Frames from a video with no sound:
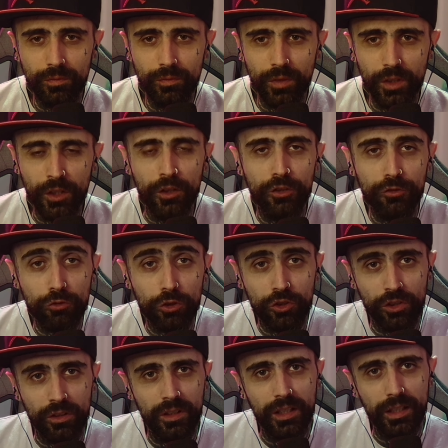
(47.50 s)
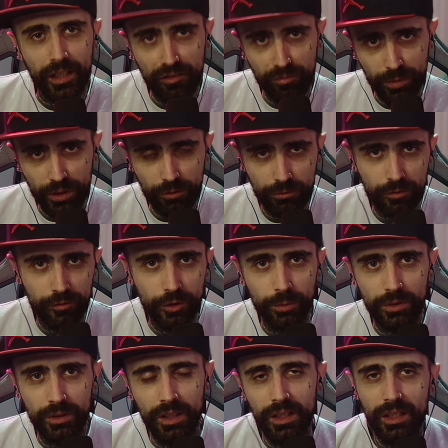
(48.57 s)
in the structure that I have been
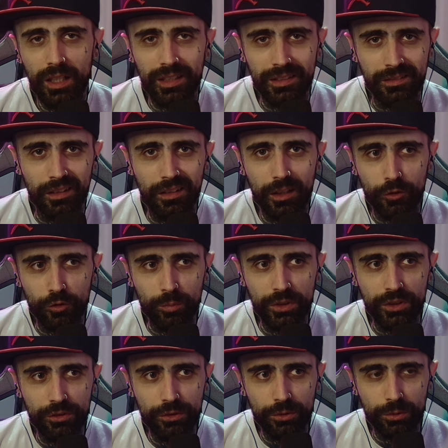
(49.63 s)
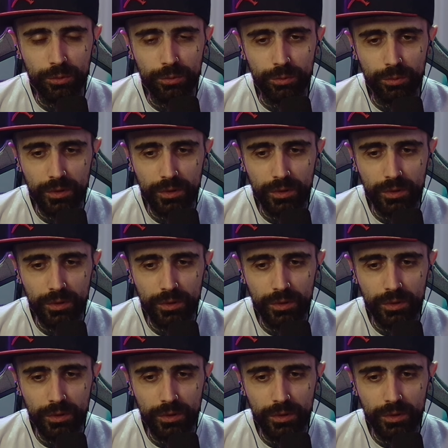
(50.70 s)
reviewing hasn't allowed me to